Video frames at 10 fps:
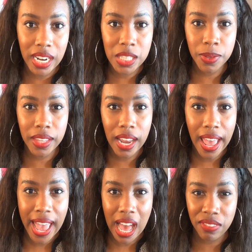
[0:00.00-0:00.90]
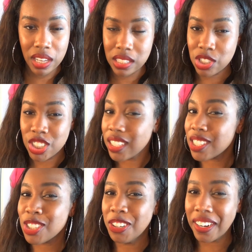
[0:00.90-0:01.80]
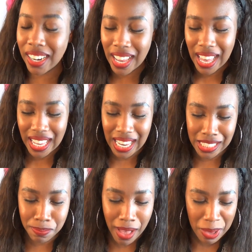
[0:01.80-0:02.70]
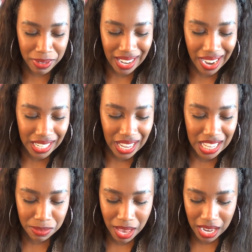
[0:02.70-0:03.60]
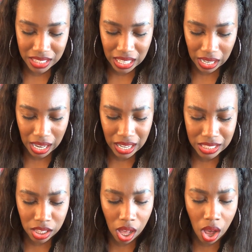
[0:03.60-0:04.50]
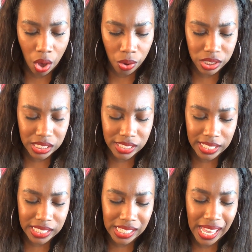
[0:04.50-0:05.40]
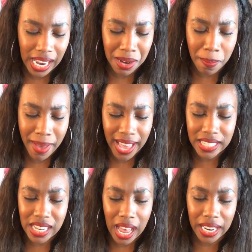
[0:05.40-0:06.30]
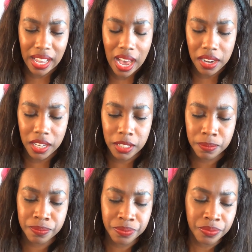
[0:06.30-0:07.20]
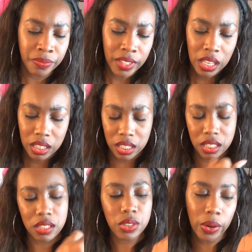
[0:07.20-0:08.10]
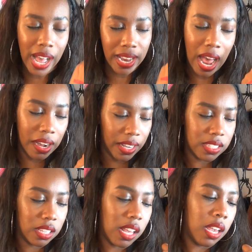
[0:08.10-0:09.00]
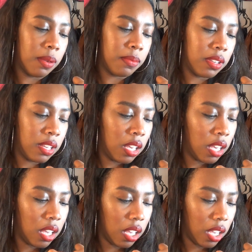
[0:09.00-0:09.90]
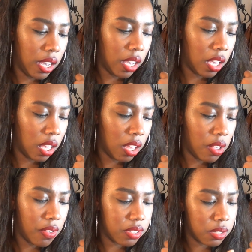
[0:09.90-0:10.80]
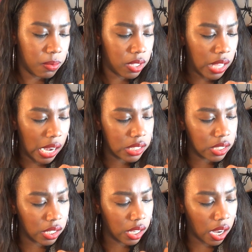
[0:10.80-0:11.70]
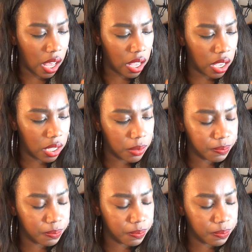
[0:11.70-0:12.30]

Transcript: The next one that I have that is drugstore is by Milani Cosmetics, and it is called 68 Matte Iconic. So Iconic is the name. And this is what that is looking like.